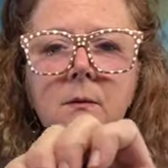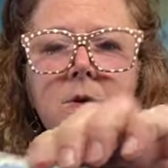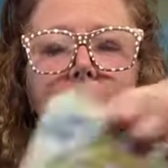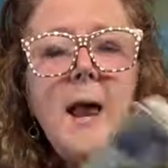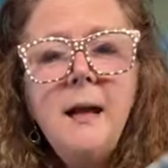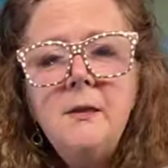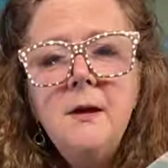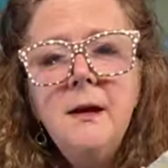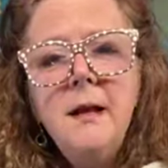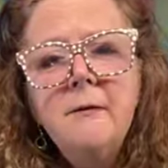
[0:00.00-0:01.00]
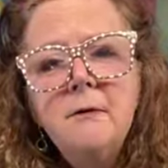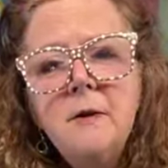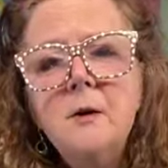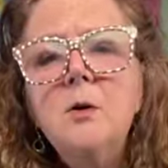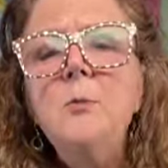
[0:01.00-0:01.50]
So anything and
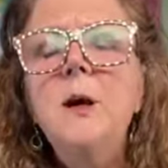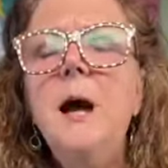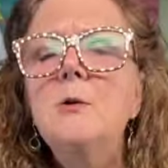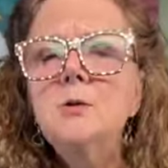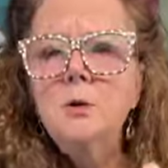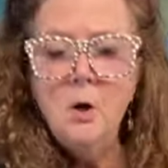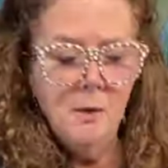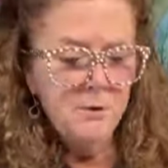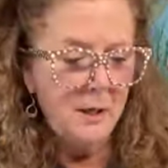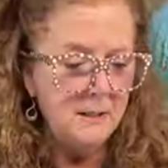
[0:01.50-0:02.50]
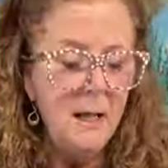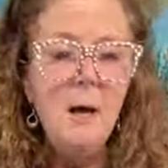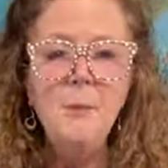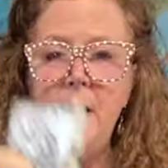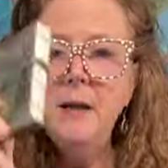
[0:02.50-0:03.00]
everything. It could be a household object,
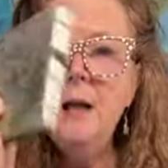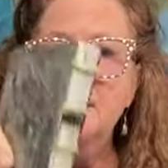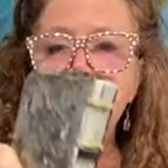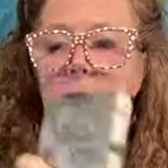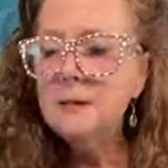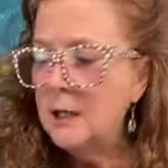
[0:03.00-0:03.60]
but little